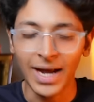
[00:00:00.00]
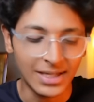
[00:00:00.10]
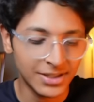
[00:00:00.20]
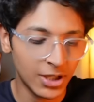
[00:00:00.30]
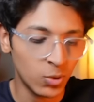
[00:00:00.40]
an
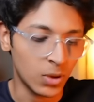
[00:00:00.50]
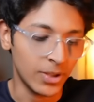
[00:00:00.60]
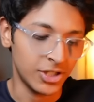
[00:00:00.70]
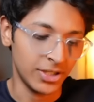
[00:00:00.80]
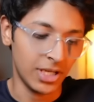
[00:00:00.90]
answer to a
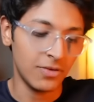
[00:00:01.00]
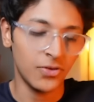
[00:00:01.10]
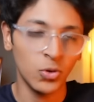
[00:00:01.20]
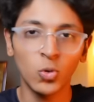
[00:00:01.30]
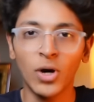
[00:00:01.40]
question,
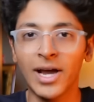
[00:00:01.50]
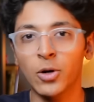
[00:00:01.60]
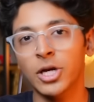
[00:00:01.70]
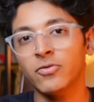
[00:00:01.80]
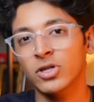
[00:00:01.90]
if you are
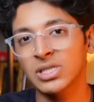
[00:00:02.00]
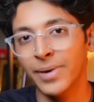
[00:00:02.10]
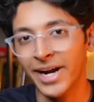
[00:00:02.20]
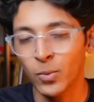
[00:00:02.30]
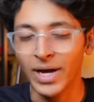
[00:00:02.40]
looking for some
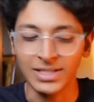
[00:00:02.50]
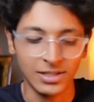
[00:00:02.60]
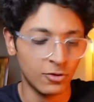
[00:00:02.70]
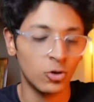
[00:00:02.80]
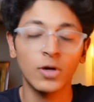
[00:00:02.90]

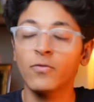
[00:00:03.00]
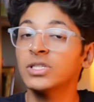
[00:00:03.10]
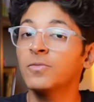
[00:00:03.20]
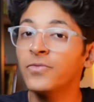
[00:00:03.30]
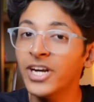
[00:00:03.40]
advice, if you're looking for
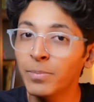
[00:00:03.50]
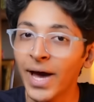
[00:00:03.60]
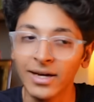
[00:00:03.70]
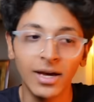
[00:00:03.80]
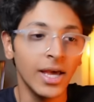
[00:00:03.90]
some
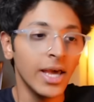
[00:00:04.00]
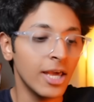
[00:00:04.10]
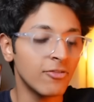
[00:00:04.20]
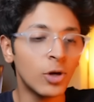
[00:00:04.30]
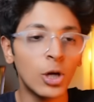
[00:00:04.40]
feedback,
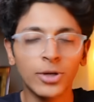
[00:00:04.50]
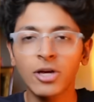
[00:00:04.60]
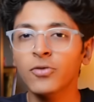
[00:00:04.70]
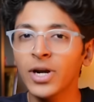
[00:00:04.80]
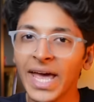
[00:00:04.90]
if you're
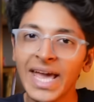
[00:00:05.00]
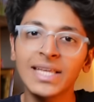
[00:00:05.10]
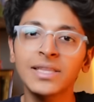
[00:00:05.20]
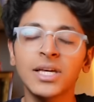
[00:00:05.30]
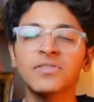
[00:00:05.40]
looking for
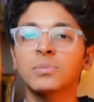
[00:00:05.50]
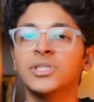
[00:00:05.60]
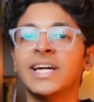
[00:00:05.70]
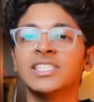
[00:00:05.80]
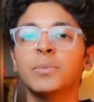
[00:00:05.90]
anything from
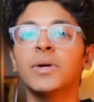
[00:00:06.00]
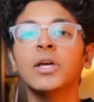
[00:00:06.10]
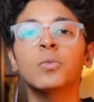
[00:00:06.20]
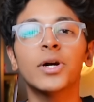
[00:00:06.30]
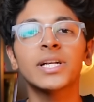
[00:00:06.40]

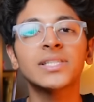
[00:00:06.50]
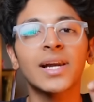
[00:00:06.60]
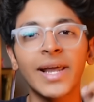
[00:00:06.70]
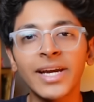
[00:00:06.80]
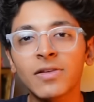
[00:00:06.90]
ChatGPT, what is
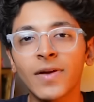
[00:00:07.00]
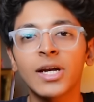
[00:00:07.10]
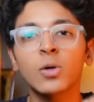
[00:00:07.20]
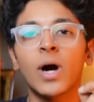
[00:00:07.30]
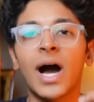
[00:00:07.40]
the right
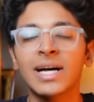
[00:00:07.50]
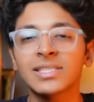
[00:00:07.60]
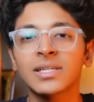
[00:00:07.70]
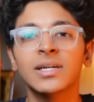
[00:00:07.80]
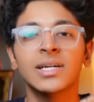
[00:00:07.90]
way to
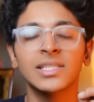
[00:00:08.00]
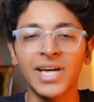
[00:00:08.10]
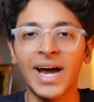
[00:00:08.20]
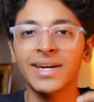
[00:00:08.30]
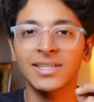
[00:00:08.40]
ask
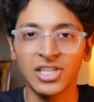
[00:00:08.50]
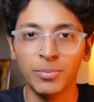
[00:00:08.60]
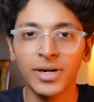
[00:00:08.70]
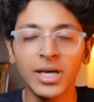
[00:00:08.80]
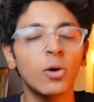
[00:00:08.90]

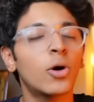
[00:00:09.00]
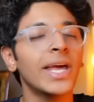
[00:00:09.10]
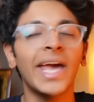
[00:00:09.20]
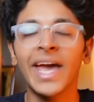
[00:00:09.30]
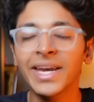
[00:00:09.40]
ChatGPT or
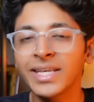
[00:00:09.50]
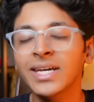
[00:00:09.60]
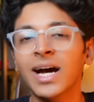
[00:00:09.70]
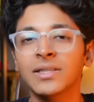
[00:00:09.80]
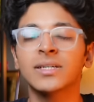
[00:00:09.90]

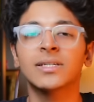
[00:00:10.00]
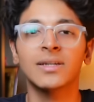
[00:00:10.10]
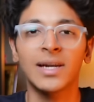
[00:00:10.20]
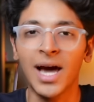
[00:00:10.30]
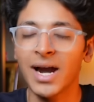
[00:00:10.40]
any
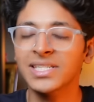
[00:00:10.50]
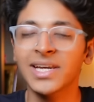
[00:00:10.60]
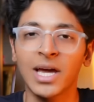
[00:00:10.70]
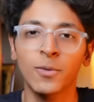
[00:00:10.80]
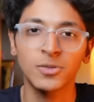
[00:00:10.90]
other large
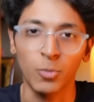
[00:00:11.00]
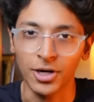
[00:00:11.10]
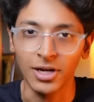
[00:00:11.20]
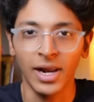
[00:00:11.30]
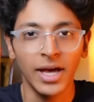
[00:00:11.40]
language model.